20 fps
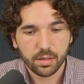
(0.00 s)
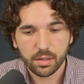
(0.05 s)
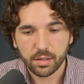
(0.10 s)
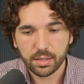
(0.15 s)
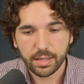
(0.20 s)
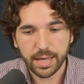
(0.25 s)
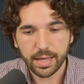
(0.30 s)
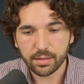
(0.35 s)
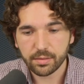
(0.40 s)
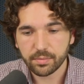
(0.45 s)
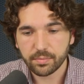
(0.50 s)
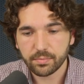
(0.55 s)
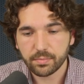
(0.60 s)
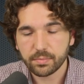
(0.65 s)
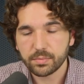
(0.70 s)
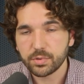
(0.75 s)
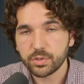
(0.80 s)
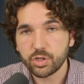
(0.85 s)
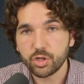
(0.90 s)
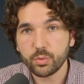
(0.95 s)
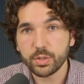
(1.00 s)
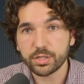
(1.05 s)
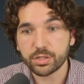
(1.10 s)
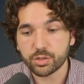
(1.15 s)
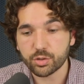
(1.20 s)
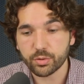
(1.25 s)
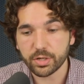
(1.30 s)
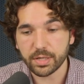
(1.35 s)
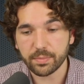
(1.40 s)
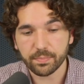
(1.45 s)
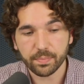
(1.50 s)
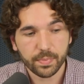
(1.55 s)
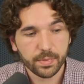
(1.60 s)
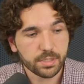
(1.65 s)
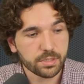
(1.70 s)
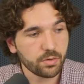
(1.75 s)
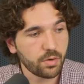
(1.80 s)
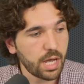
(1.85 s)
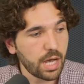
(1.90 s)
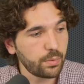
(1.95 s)
Yet, too extreme.
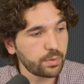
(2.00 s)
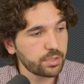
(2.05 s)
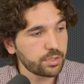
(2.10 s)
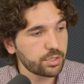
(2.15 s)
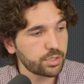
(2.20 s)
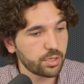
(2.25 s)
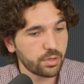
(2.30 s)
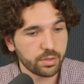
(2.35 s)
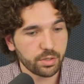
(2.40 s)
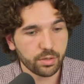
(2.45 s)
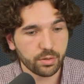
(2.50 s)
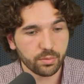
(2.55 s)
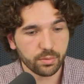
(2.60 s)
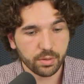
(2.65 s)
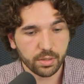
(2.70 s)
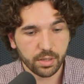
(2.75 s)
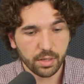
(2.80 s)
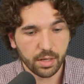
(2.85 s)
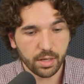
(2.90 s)
So I want to show you